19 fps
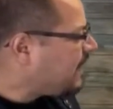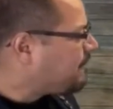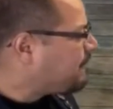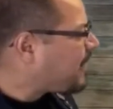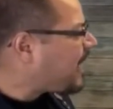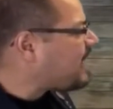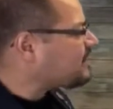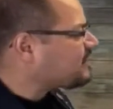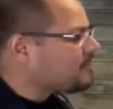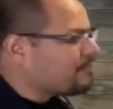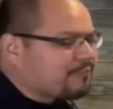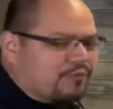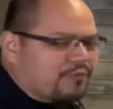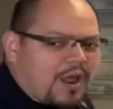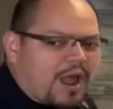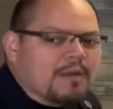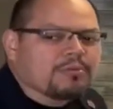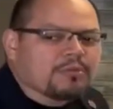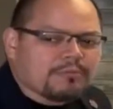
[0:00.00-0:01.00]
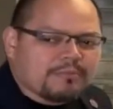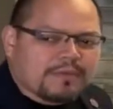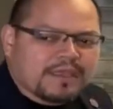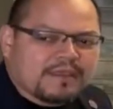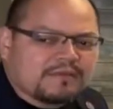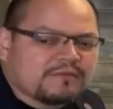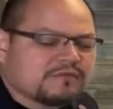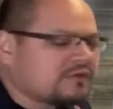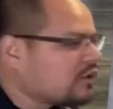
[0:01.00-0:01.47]
But the problem
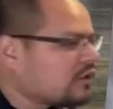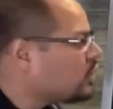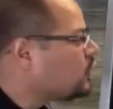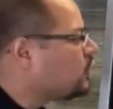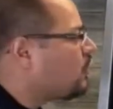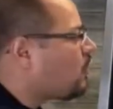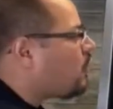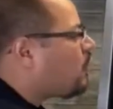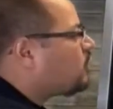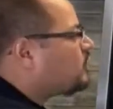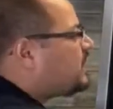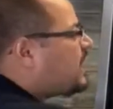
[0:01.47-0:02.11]
is you only